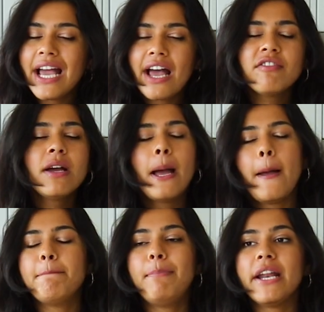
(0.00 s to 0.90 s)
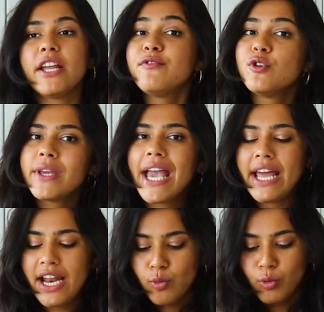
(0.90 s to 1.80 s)
have, but if you
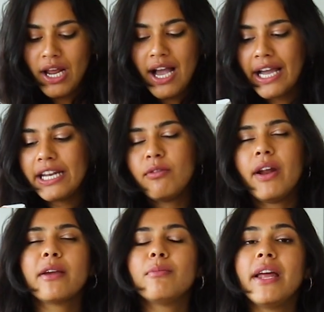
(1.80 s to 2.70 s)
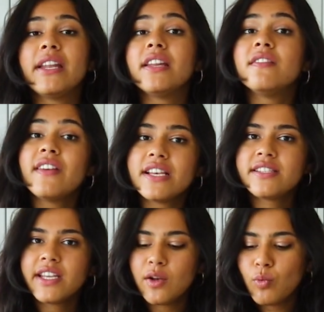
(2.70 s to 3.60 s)
can, I would highly recommend
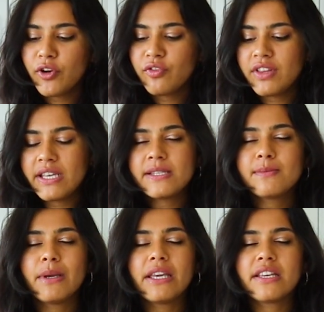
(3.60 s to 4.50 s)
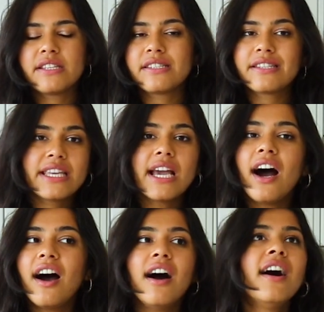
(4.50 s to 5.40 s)
investing in one of these, because they
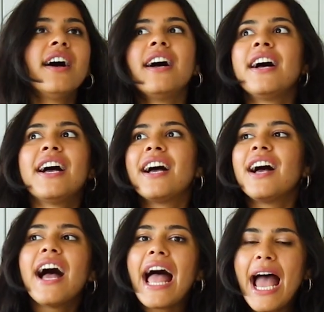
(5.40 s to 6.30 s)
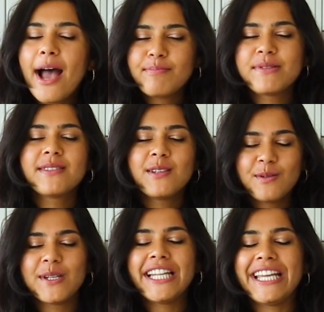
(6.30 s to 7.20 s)
are
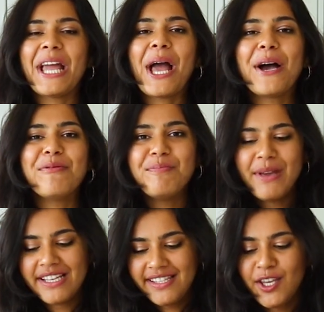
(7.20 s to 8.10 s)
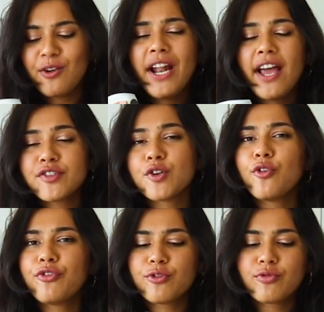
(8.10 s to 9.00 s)
absolutely amazing. You don't have to
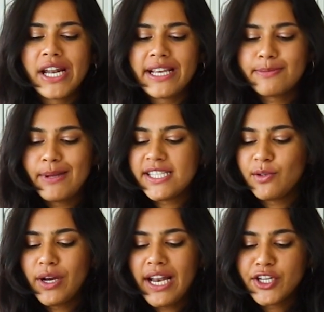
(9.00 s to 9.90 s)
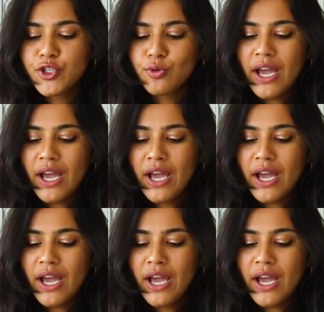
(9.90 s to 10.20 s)
go for a really expensive one. I do